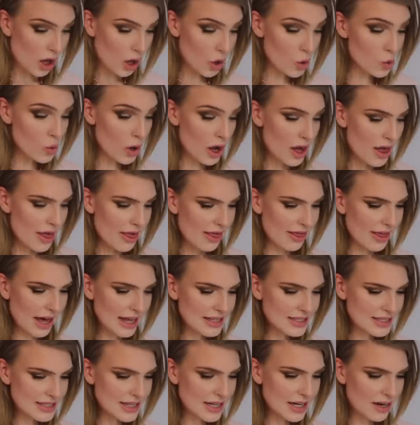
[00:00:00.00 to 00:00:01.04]
Oh,
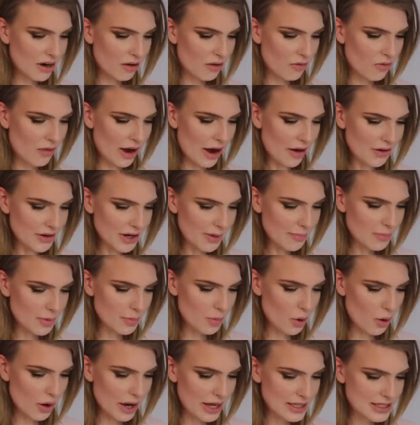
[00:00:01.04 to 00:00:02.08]
that's it. Round up the
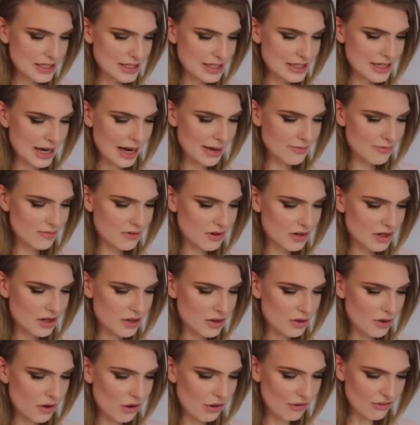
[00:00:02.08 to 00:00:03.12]
boys. It's time for a
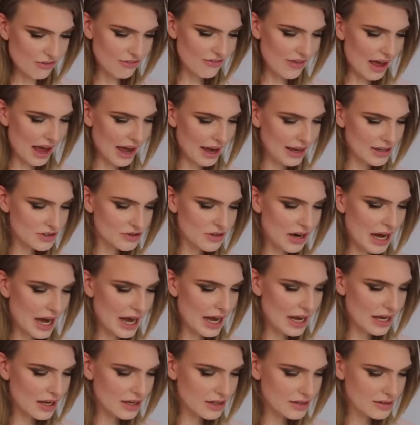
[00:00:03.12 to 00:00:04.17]
good old fag
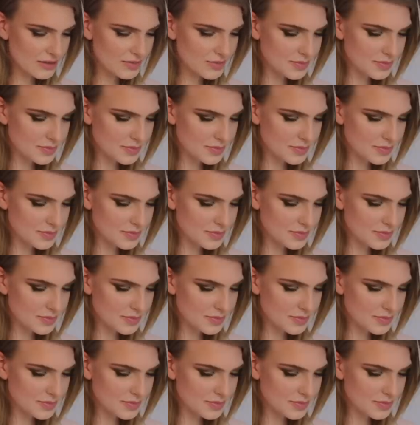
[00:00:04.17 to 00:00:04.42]
drag.